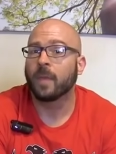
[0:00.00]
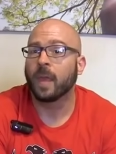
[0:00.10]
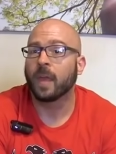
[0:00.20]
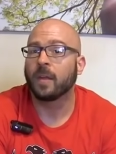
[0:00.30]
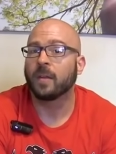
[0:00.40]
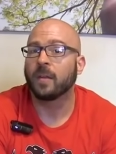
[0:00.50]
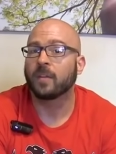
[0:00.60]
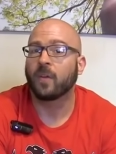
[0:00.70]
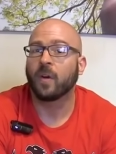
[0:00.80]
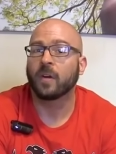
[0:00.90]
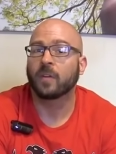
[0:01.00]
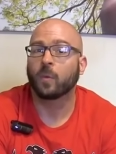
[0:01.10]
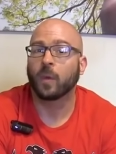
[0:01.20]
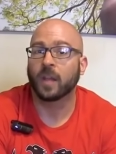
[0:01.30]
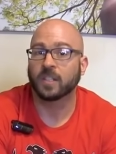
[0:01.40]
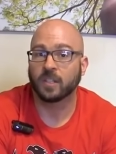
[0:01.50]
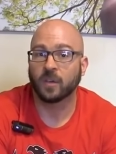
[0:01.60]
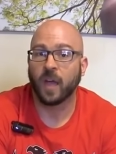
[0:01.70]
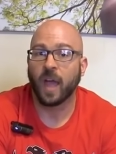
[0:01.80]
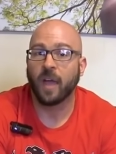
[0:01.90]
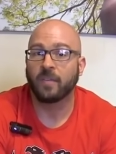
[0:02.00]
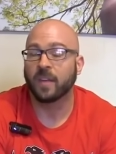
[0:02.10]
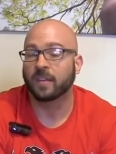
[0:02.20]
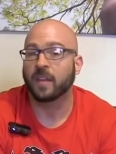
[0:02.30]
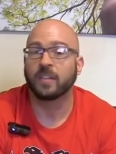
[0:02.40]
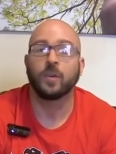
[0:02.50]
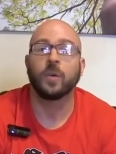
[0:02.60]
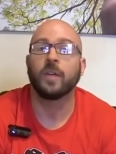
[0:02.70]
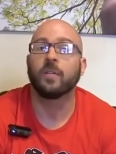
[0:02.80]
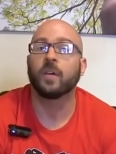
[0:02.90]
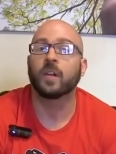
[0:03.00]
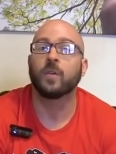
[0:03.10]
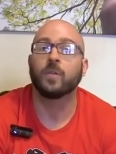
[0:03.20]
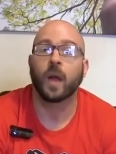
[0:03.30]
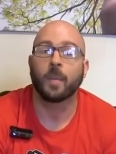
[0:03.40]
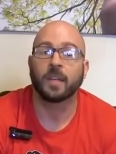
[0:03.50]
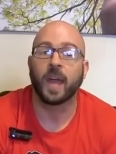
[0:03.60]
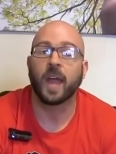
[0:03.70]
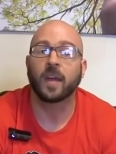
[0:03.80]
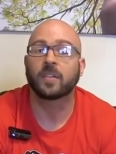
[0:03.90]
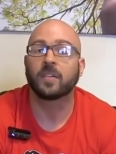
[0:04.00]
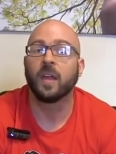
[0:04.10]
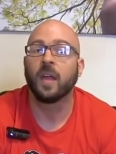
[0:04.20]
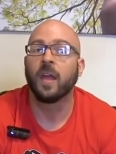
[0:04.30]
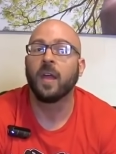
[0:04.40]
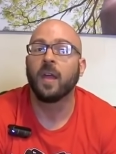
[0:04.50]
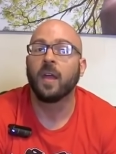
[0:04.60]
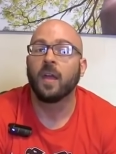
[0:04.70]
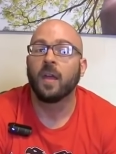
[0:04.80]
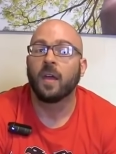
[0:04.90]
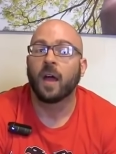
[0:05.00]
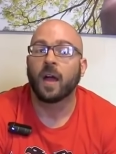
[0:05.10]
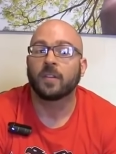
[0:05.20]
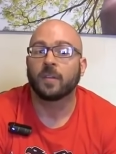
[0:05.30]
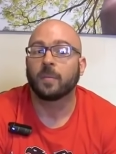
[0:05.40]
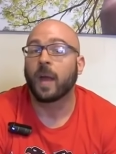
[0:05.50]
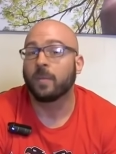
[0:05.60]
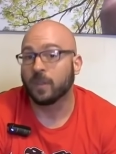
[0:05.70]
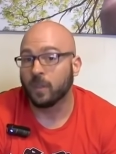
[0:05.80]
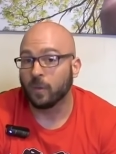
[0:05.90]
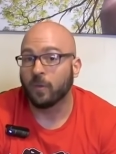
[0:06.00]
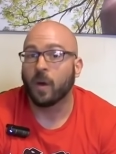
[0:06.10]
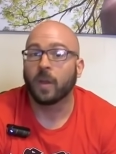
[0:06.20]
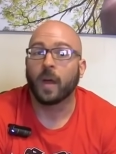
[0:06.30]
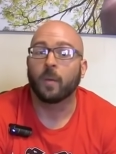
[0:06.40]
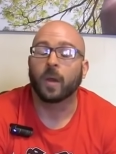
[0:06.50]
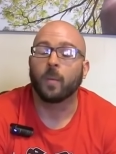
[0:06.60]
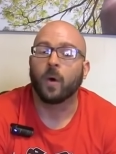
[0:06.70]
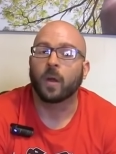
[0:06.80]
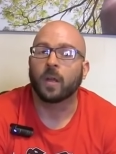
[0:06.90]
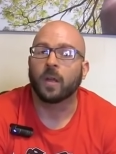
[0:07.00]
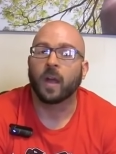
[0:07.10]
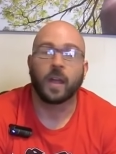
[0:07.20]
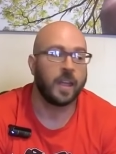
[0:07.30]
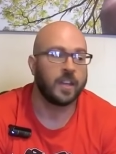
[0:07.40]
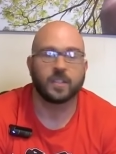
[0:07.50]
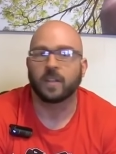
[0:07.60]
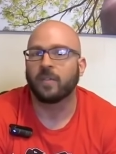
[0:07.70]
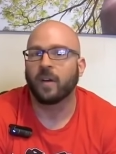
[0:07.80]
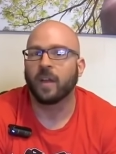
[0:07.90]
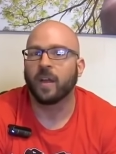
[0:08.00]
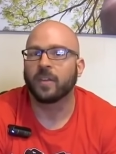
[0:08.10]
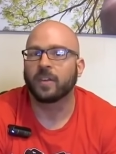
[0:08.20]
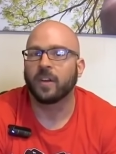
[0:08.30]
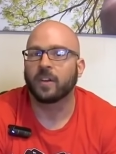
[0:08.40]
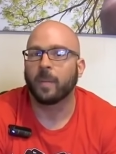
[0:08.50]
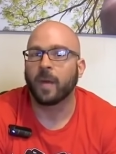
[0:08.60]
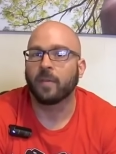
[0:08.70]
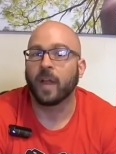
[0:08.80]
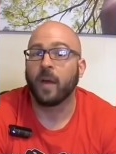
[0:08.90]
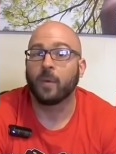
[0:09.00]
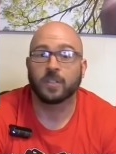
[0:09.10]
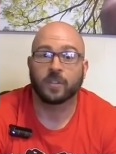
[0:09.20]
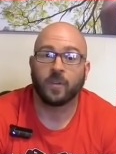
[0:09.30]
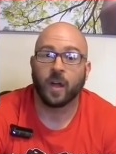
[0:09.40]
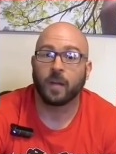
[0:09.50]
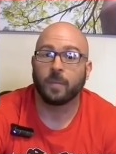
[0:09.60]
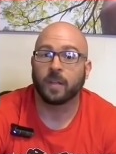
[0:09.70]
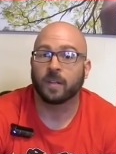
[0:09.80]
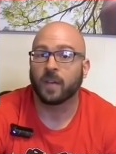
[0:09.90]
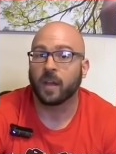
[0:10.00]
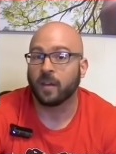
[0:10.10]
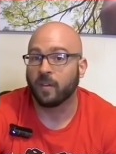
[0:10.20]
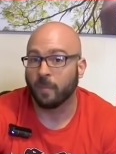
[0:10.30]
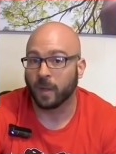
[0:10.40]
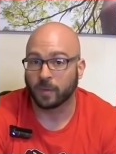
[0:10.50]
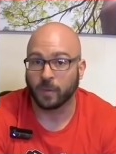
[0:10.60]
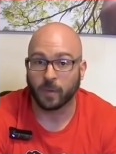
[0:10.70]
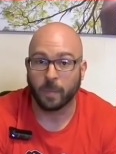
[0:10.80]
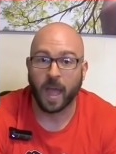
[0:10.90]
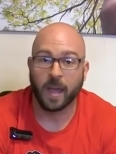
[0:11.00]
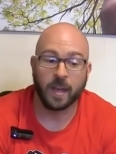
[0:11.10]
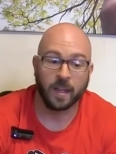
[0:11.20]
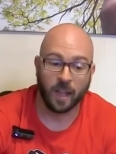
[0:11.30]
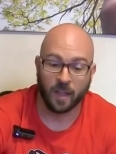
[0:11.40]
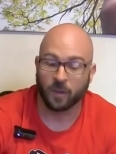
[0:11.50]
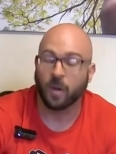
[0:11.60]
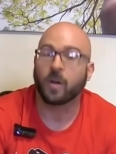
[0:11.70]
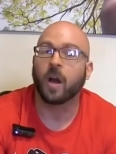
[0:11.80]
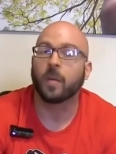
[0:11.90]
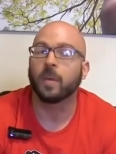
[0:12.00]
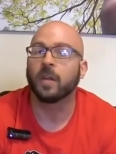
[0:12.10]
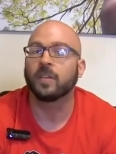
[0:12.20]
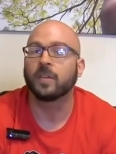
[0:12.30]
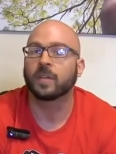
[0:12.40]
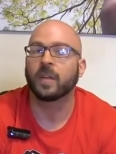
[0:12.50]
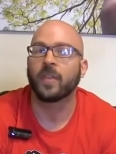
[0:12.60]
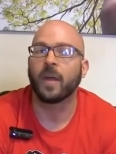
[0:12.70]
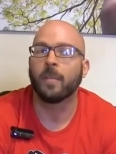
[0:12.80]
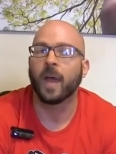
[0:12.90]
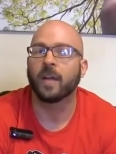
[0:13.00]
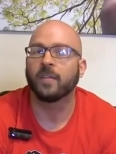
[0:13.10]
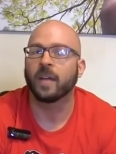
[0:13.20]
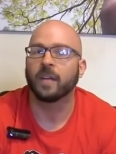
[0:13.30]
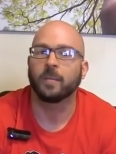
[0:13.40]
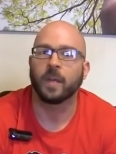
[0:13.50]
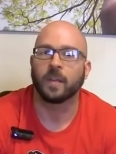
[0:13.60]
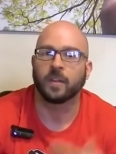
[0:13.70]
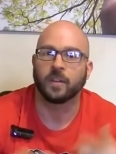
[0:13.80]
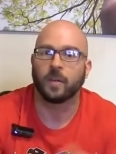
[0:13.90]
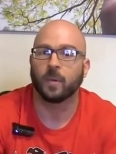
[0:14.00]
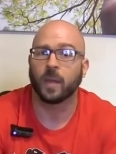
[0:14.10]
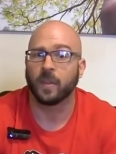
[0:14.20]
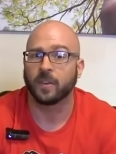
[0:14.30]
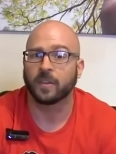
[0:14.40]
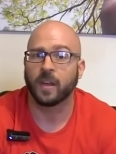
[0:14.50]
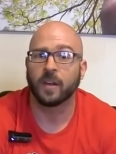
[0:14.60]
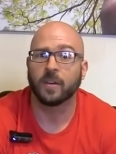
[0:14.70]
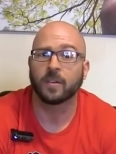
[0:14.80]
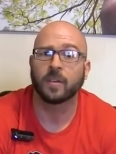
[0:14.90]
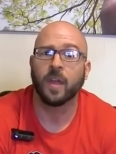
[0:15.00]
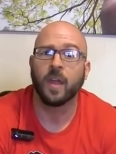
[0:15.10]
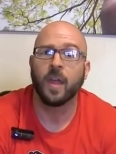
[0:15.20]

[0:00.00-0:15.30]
And as far as what I still have, yes, I still get vertigo drop attacks. I sometimes do fall down when I'm walking. I occasionally fall down the stairs of my flat, which is fine because I've got enough muscle for padding, and they're all carpeted, so it's not that bad if I end up taking a tumble down the stairs.